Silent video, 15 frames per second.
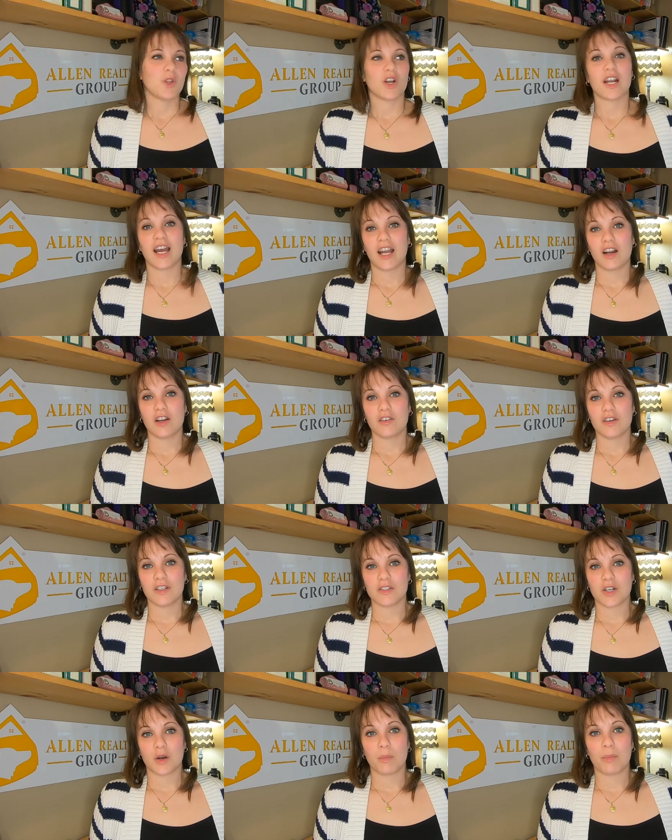You're gonna hire your
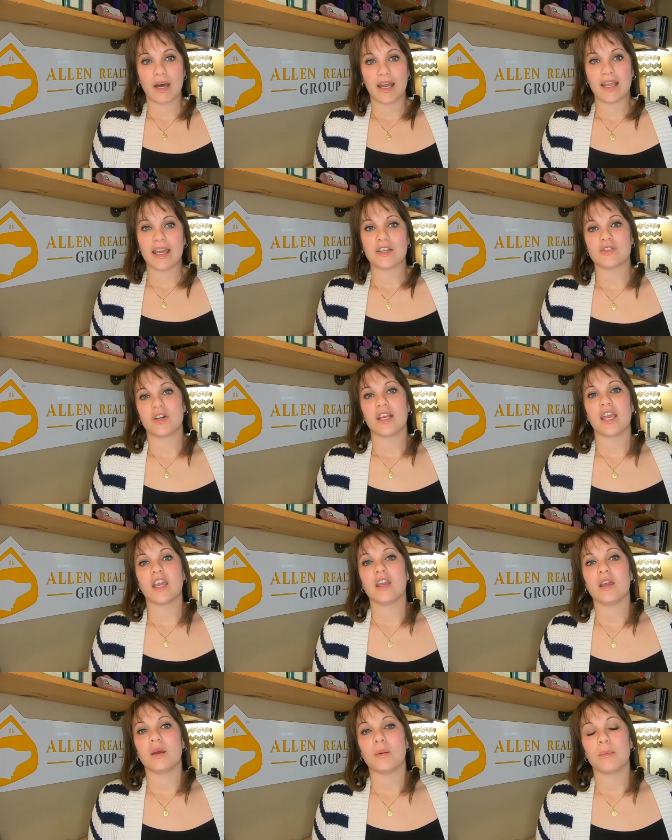realtor by entering
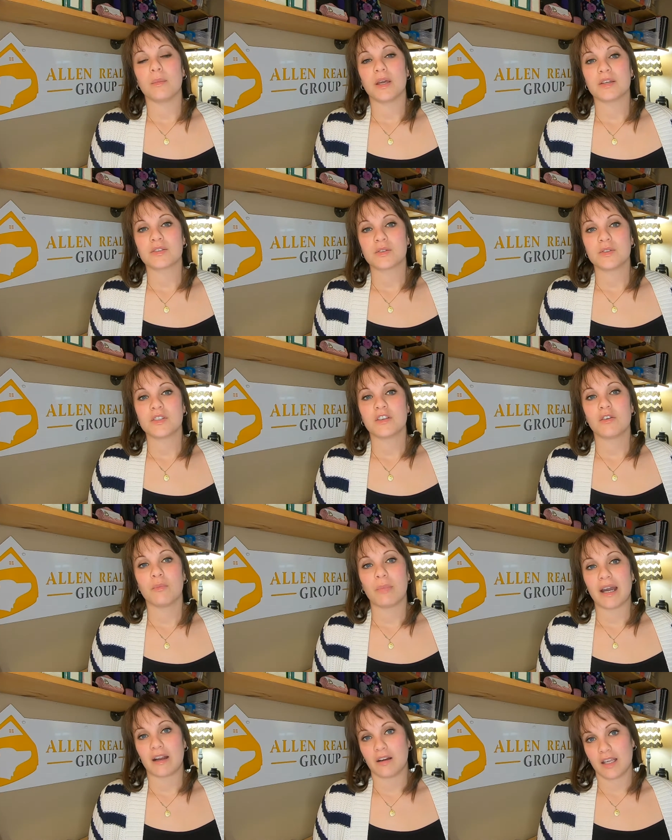a
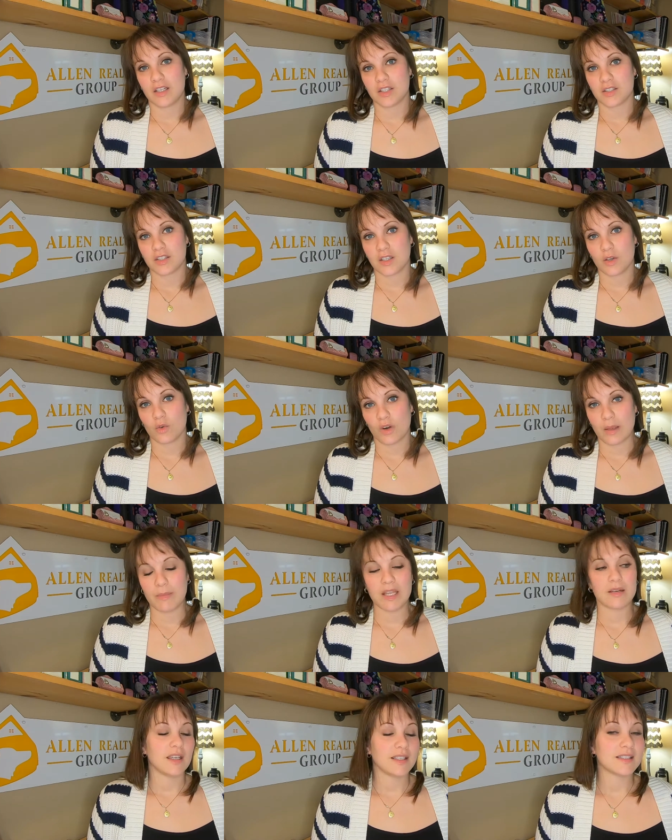exclusive buyer agency
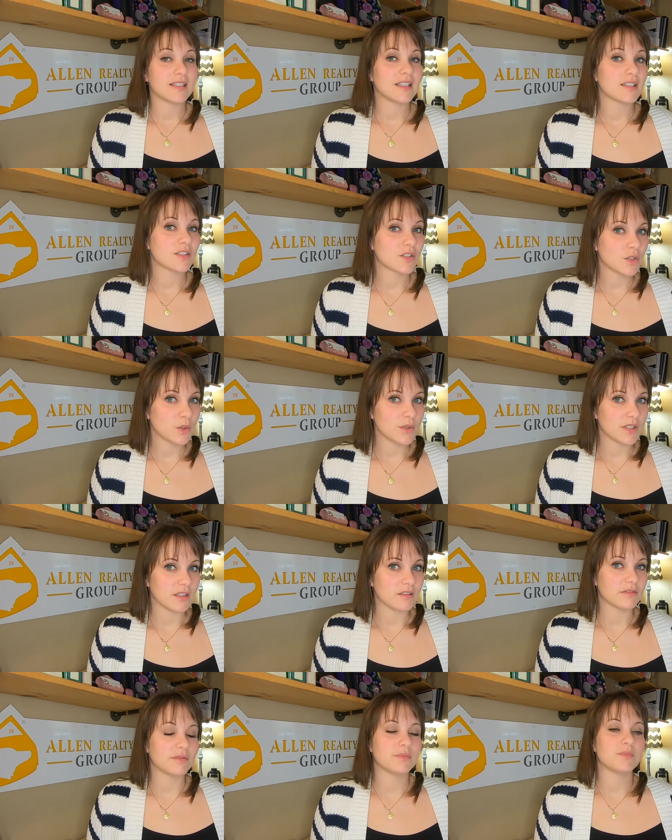agreement. It's
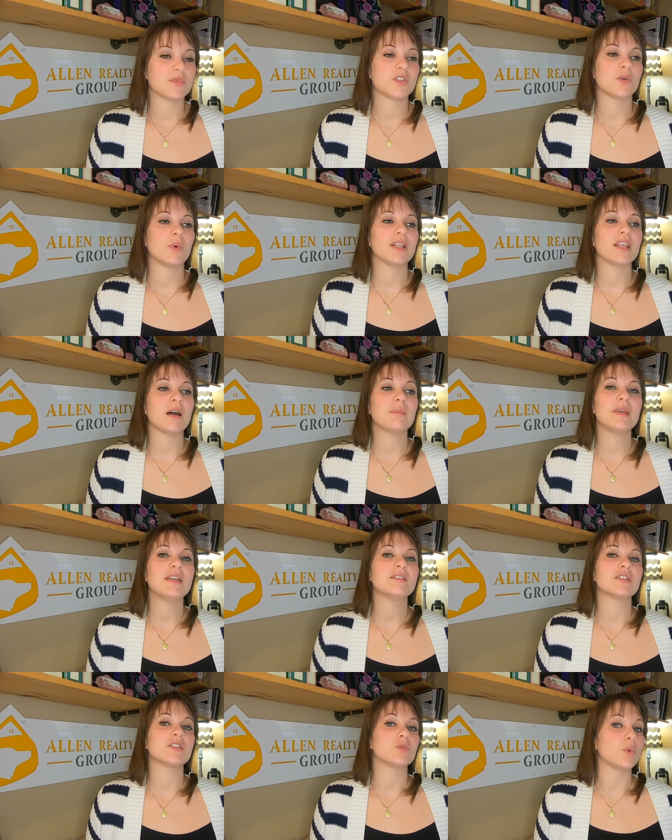exclusive. So what that
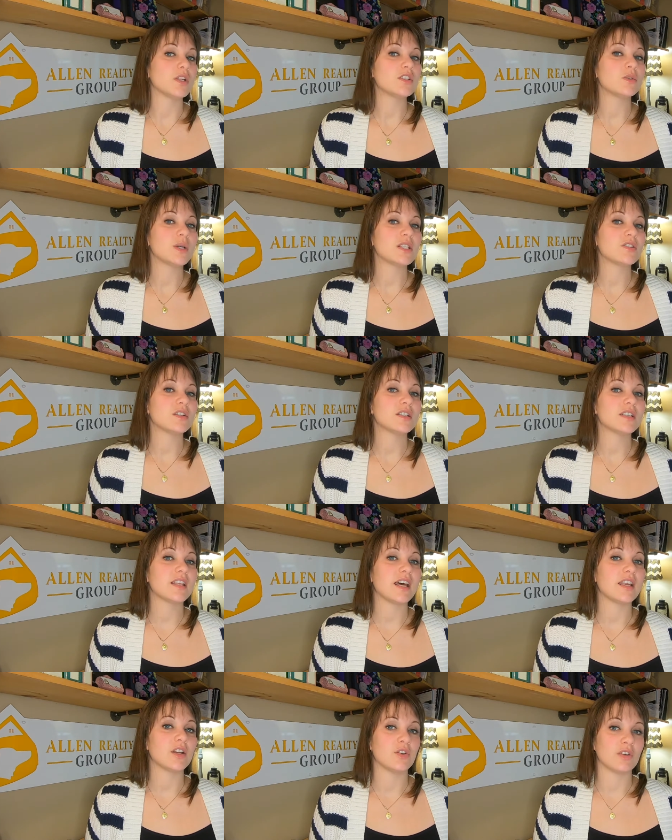means is once you enter into
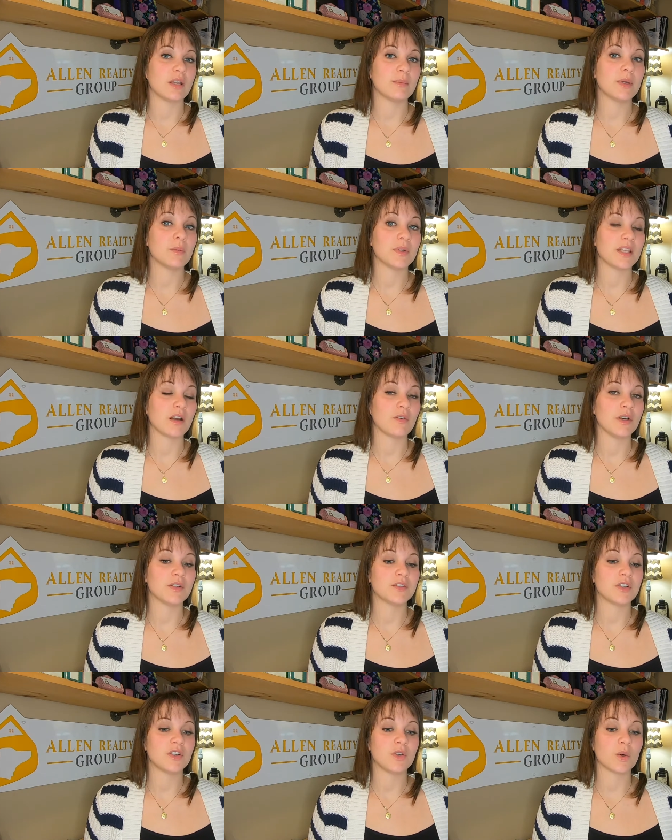that agreement with that
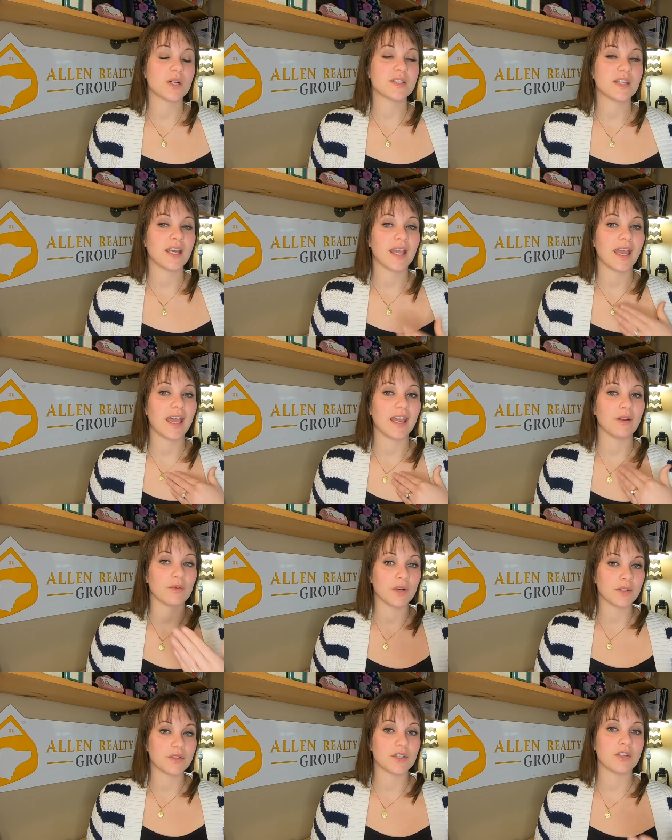realtor, you're saying, hey,
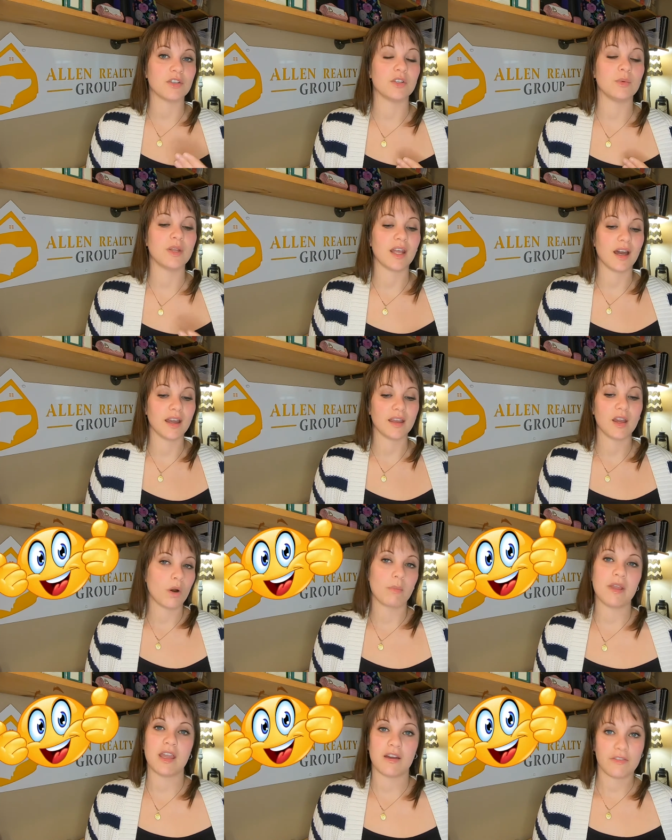realtor, you and I,
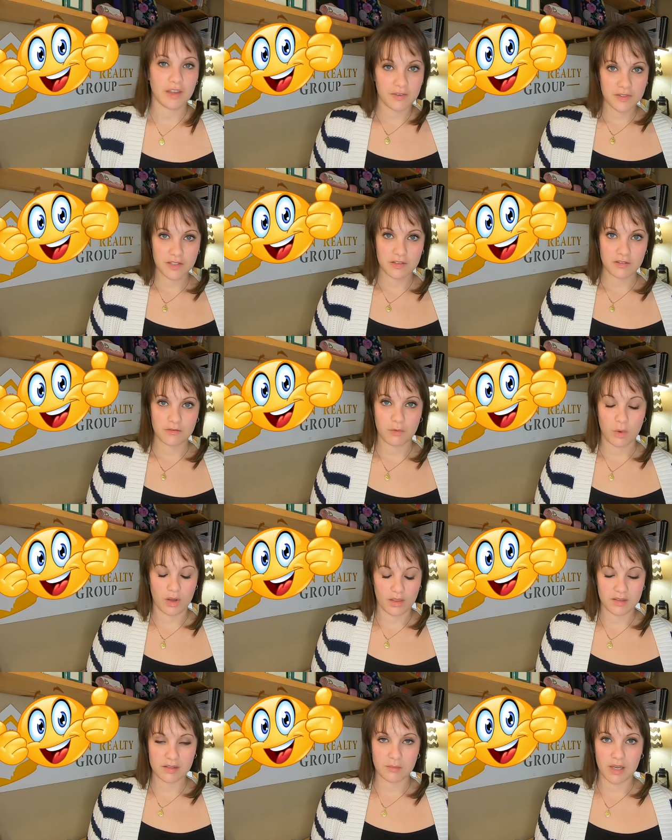we're BFFs for
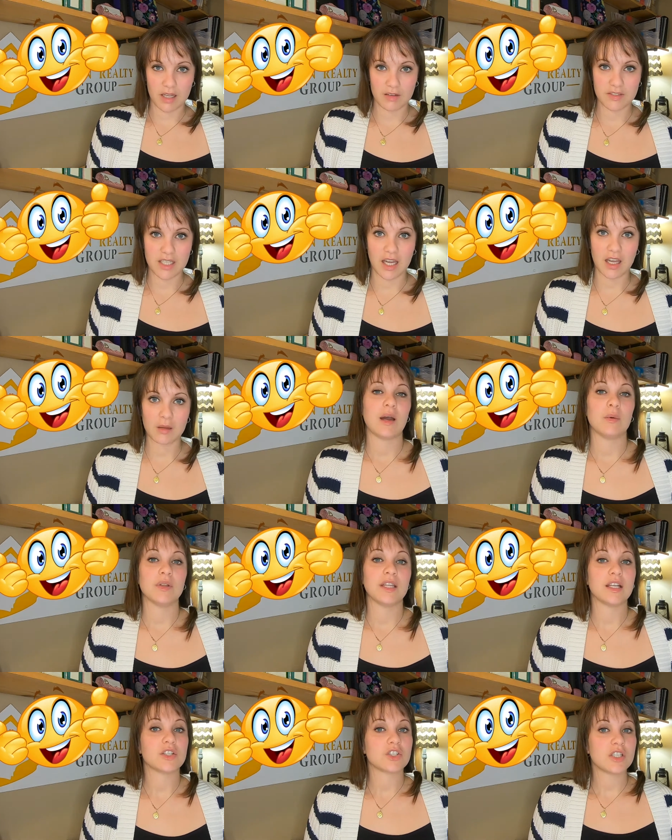this amount of time. I will
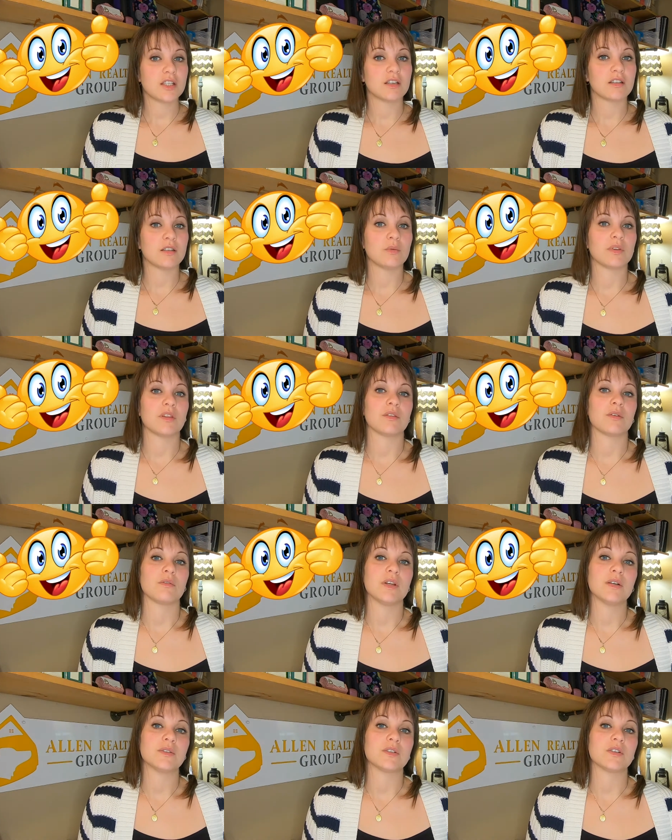not cheat on you with other
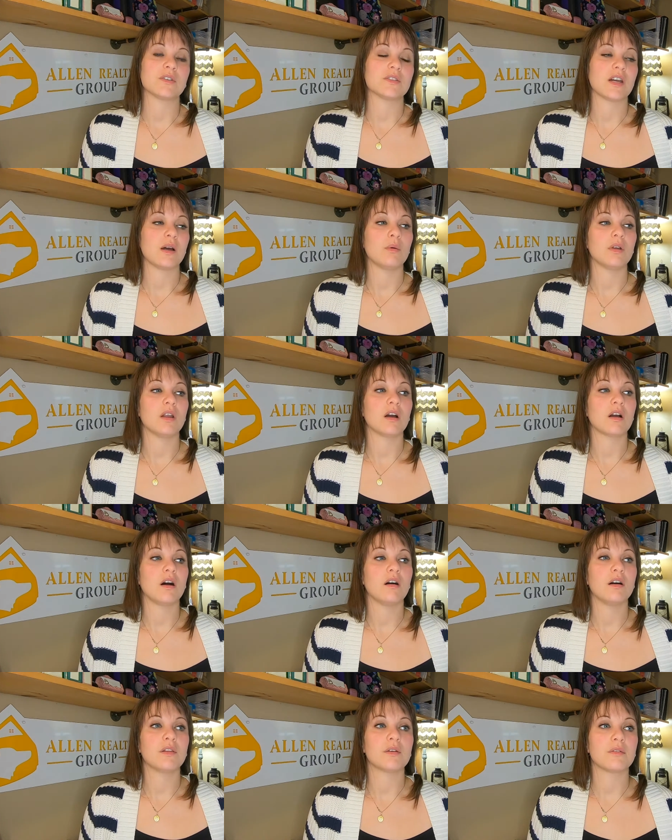realtors. I will not
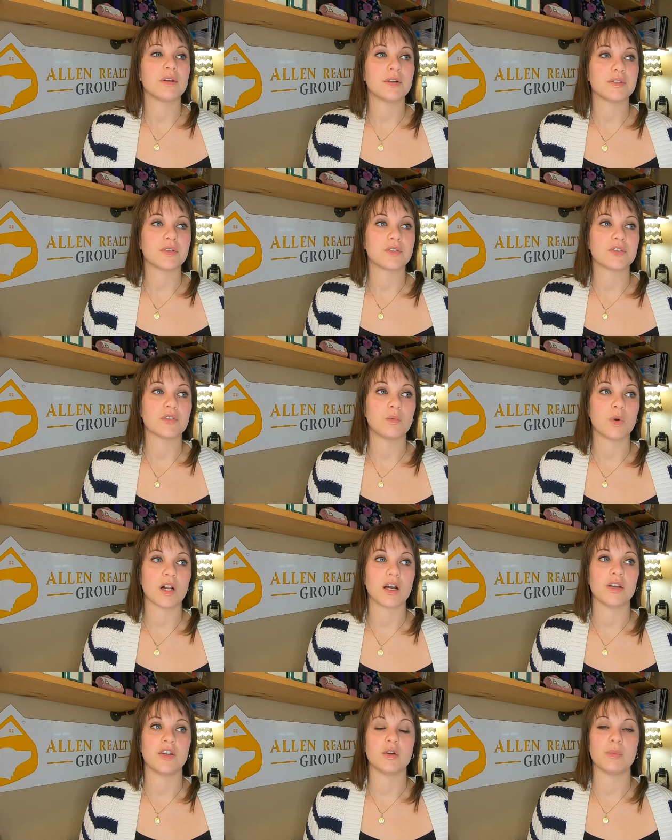call other realtors to
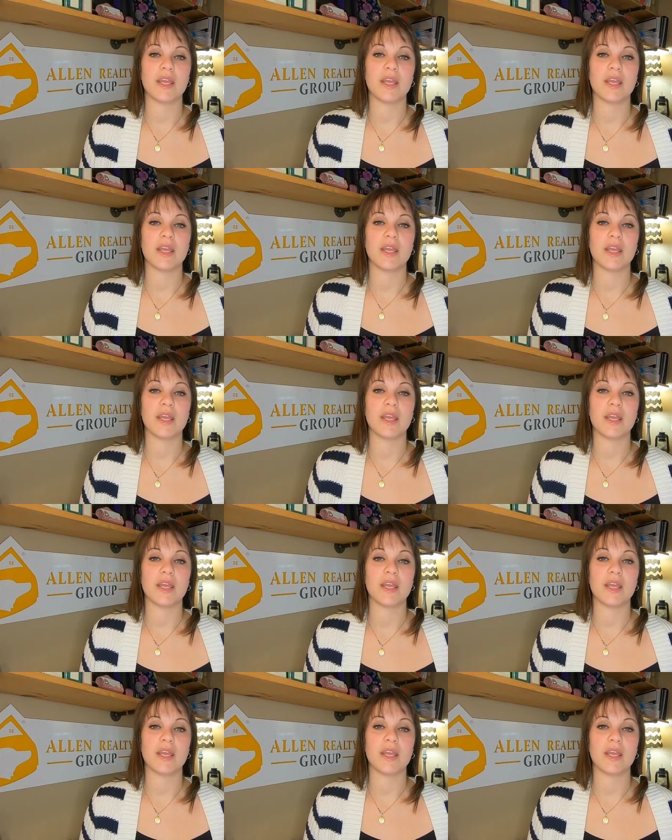work on your